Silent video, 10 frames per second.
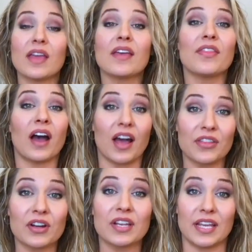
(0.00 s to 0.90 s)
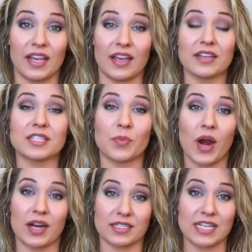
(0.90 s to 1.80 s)
The other key to
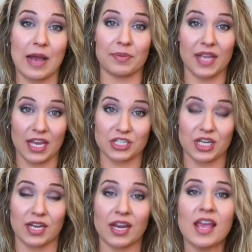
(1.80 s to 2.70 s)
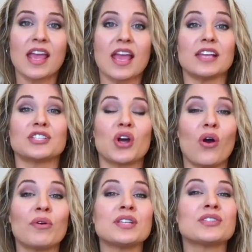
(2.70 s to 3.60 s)
product application is to
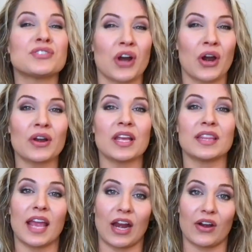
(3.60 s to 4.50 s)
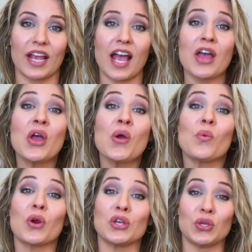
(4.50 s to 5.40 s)
always start in the area
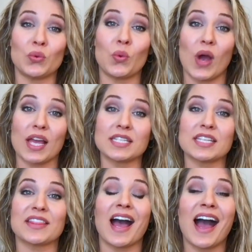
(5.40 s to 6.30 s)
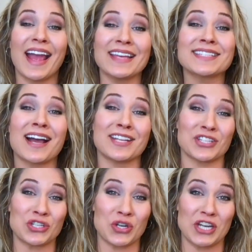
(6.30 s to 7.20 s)
where you want the highest
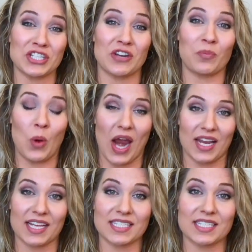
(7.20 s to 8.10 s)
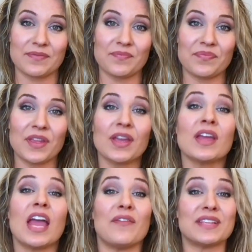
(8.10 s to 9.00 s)
concentration of product.
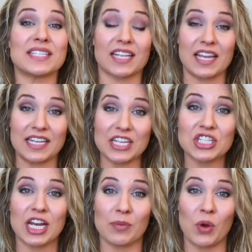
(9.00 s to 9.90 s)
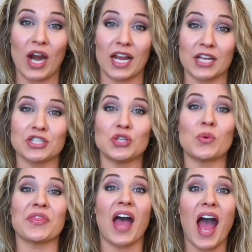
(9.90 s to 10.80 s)
If it's a conditioning product, you
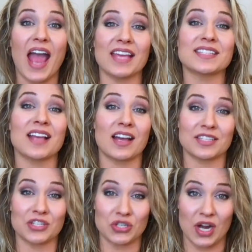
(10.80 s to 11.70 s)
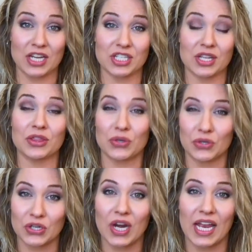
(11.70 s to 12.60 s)
want the highest concentration through
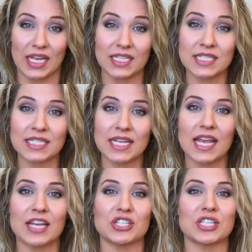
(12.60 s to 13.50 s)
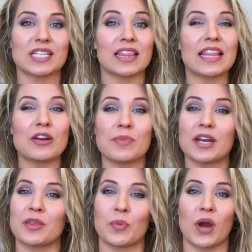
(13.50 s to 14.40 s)
your ends and just a little bit
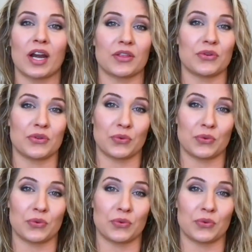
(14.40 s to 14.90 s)
of the product through the